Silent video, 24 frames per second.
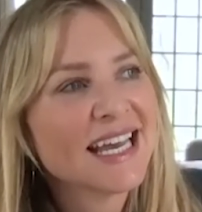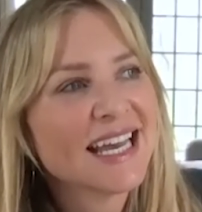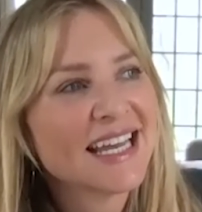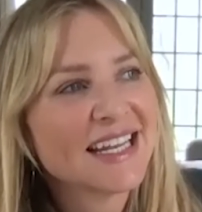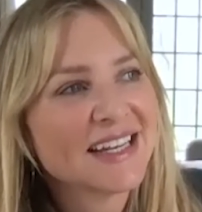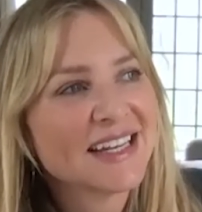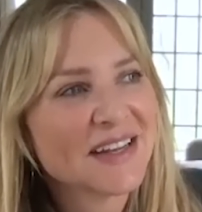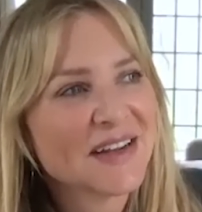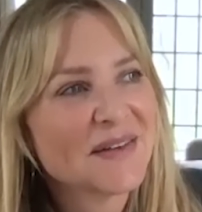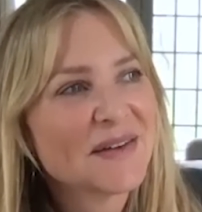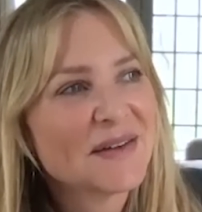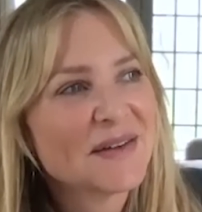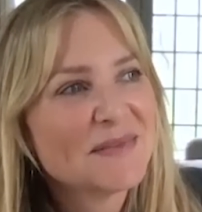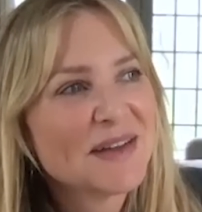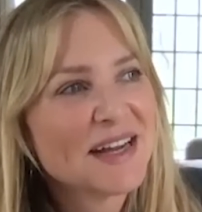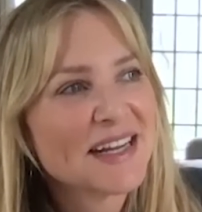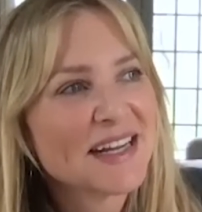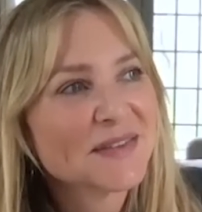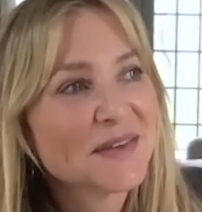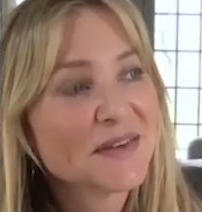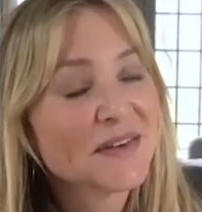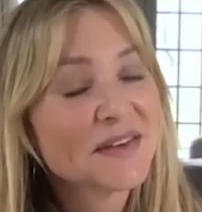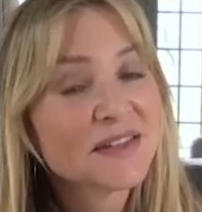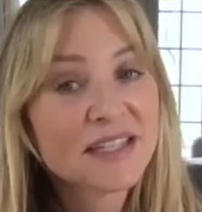going back
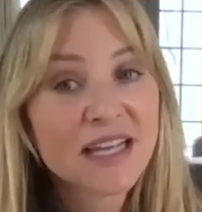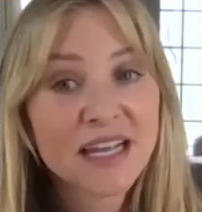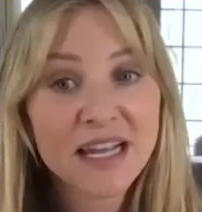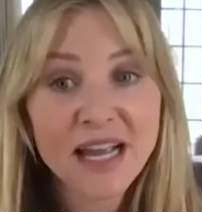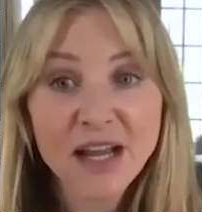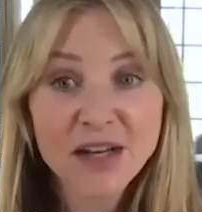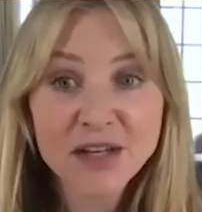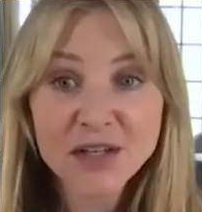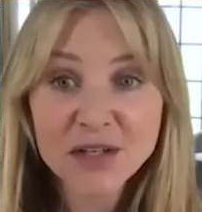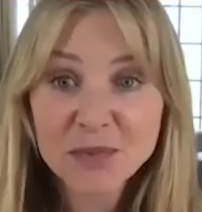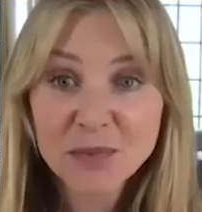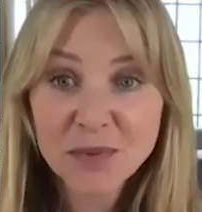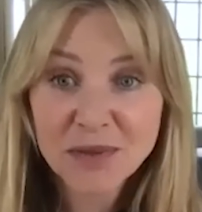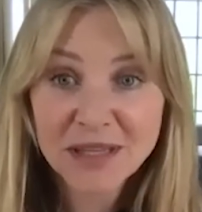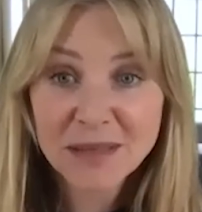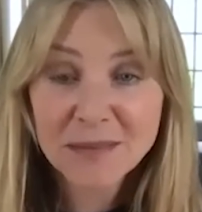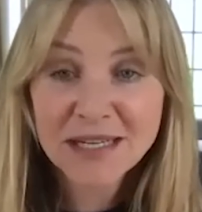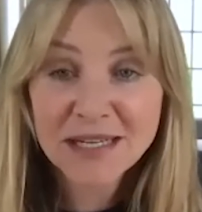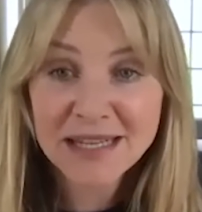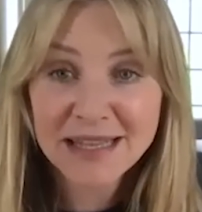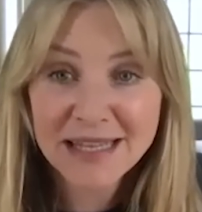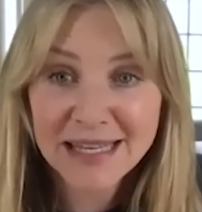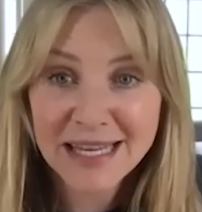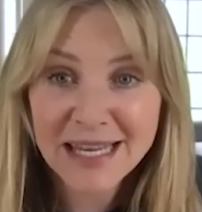to what you're saying, I just put them
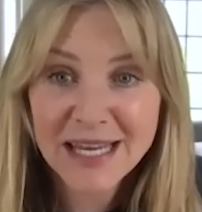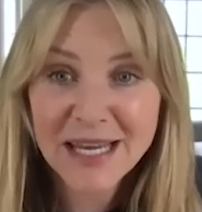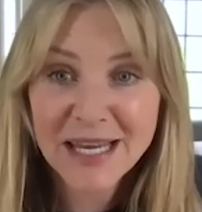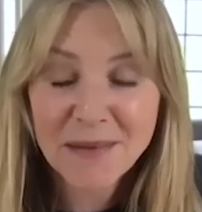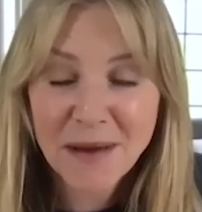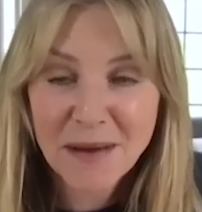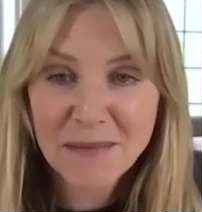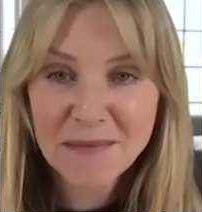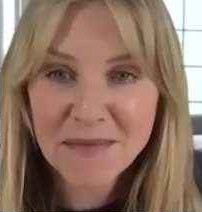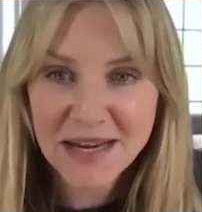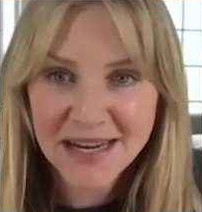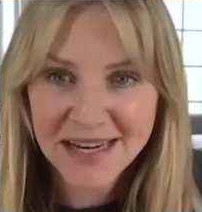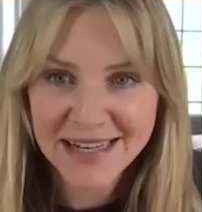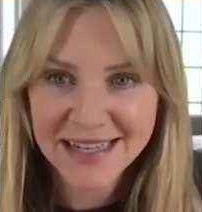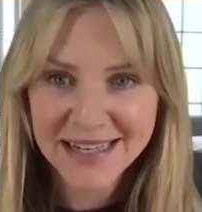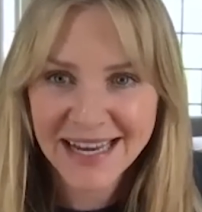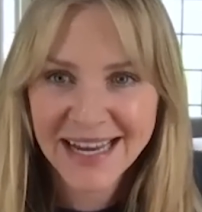into thinking about me.